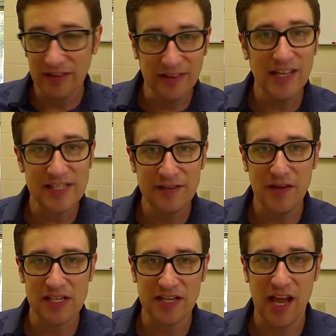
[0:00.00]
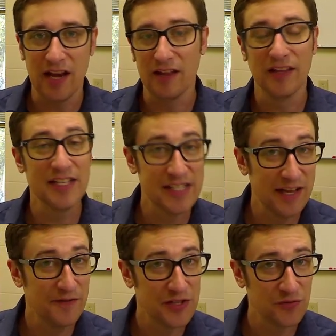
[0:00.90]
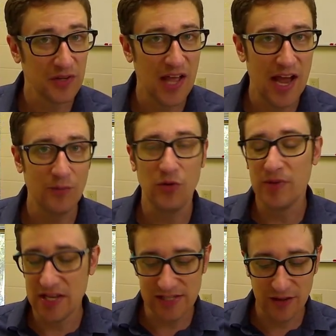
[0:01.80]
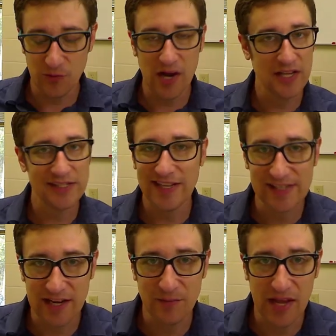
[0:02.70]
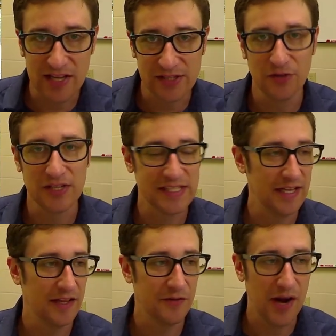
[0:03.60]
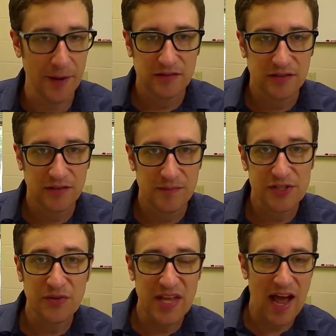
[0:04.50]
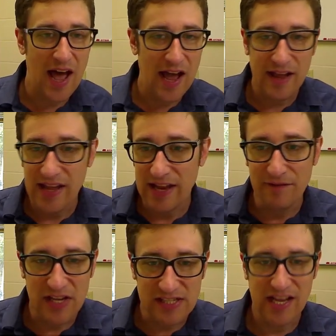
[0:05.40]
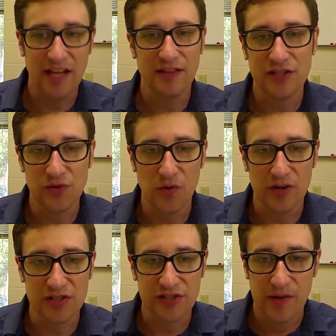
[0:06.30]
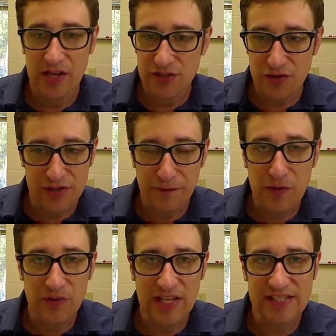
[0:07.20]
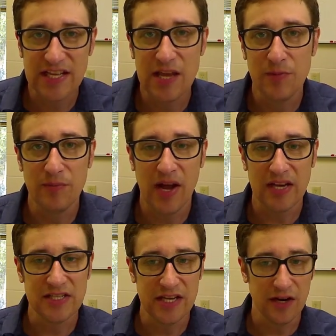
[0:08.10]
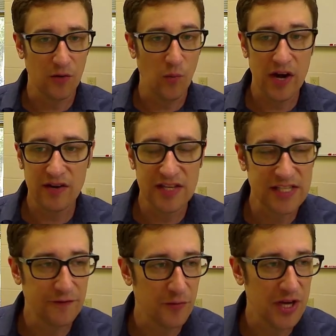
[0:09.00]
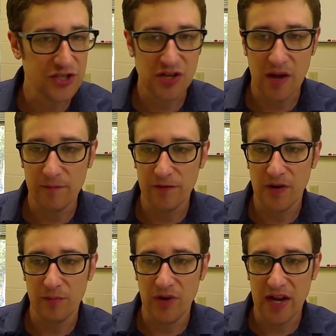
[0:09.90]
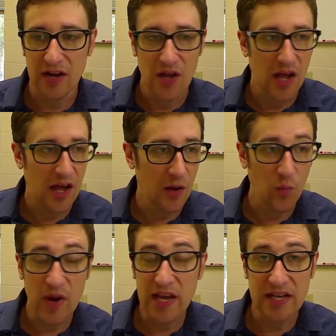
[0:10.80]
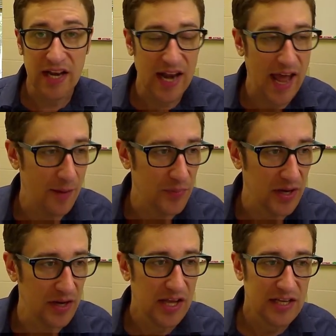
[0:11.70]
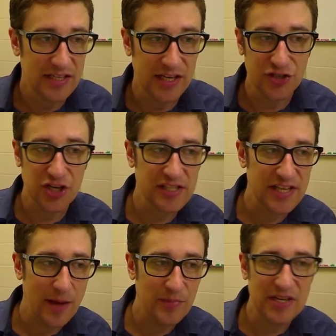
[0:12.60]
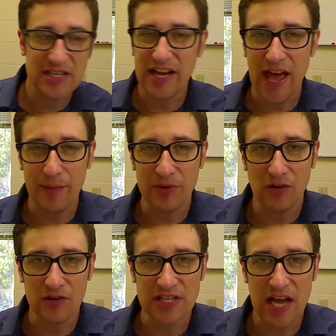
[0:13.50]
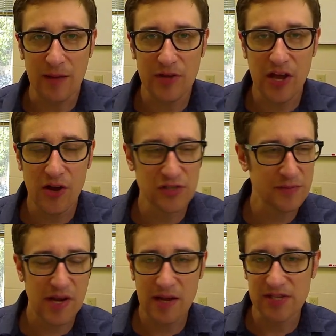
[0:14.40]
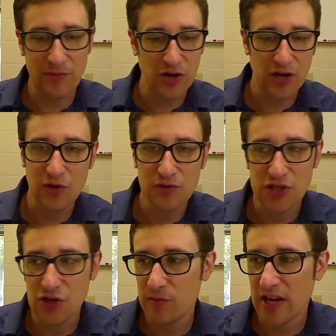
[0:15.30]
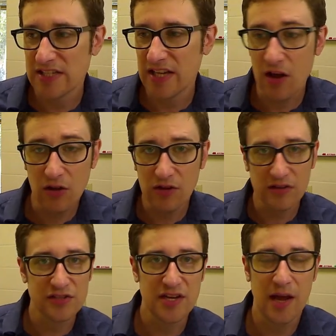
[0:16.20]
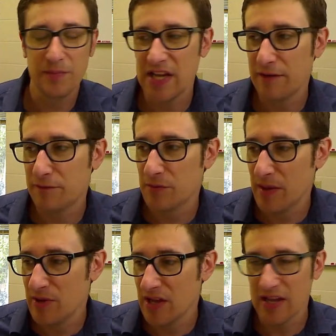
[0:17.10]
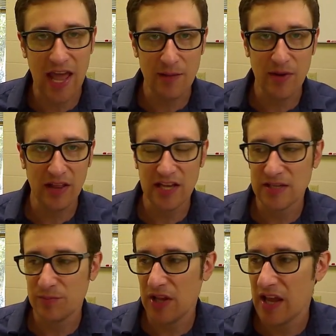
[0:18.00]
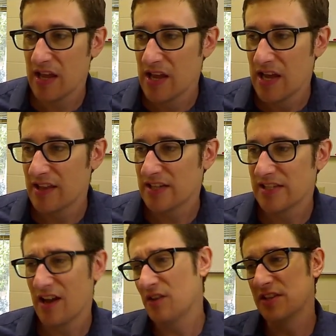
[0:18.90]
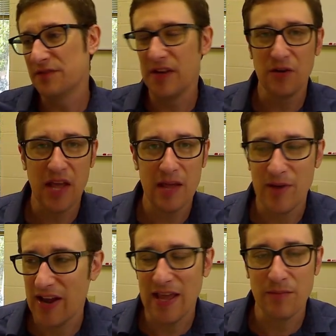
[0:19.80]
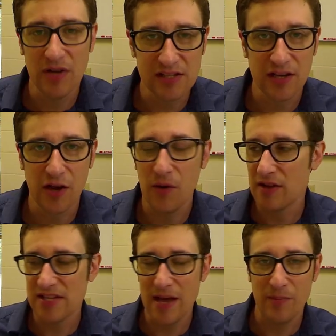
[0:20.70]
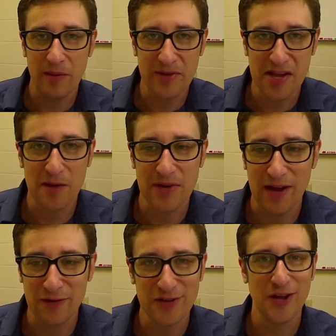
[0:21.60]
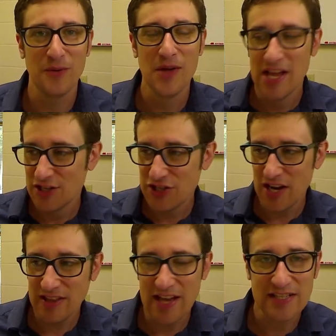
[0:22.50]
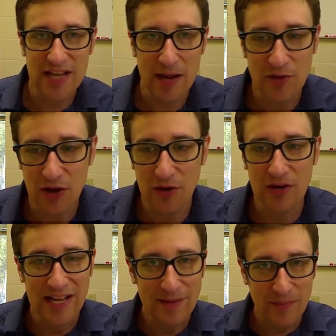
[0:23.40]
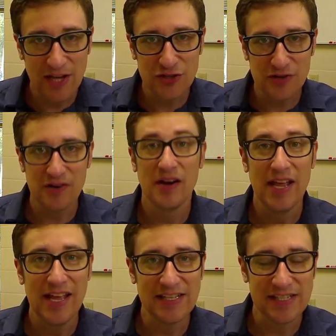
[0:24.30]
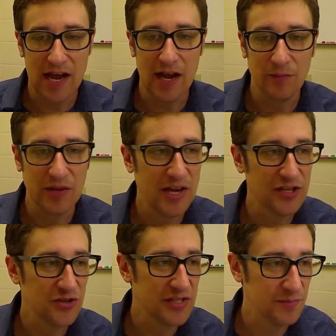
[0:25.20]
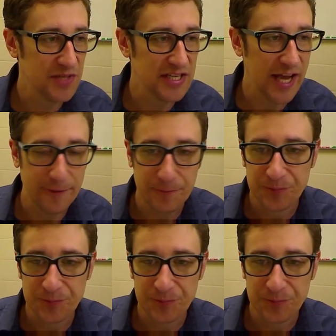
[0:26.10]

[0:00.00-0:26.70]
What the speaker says: let's investigate it. Let's see if it's reliable, because otherwise it's going to make us look silly, right? So the I, investigate the source. So there's a few things to keep in mind here. Where did this information come from, right? When did it happen? Did it just happen? Did it happen a long time ago? Sometimes I'm on YouTube. I say, oh, look, there's an update for maybe a game I like to play. And I say, oh, this video came out 8 months ago. How's that popping up now? Check that time code. Make sure it's timely. Make sure it's up to date.